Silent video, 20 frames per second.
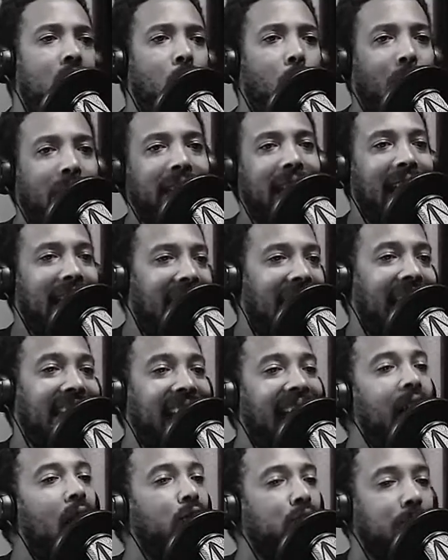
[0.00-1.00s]
what they got.
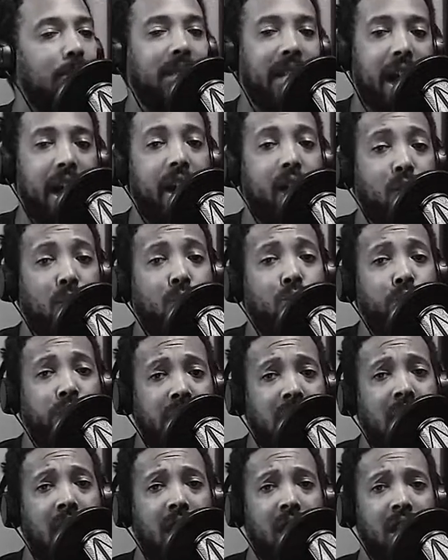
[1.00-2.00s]
They on some Terry Crews
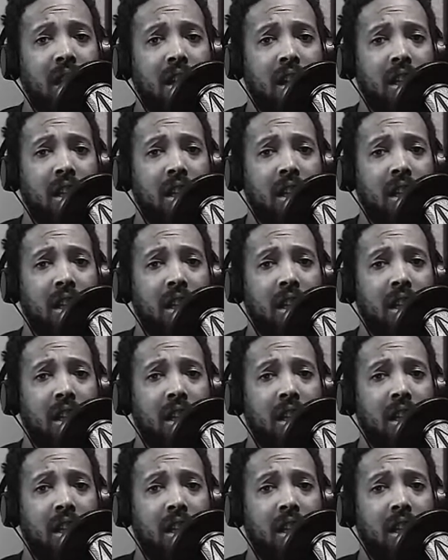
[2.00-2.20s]
shit.